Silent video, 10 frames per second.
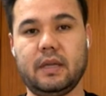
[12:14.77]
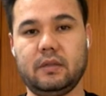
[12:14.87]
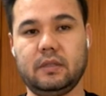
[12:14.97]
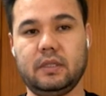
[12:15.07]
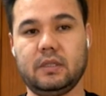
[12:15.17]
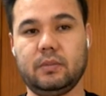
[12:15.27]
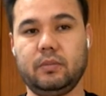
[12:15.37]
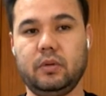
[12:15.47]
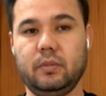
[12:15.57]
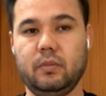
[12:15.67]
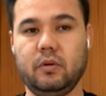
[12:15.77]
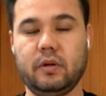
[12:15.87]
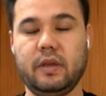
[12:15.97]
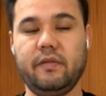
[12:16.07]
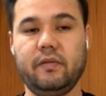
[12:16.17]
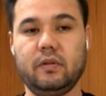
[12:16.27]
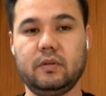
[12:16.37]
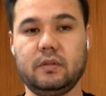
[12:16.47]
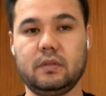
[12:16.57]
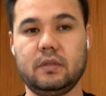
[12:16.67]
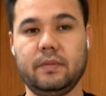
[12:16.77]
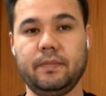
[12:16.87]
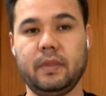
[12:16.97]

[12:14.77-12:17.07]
countries put more efforts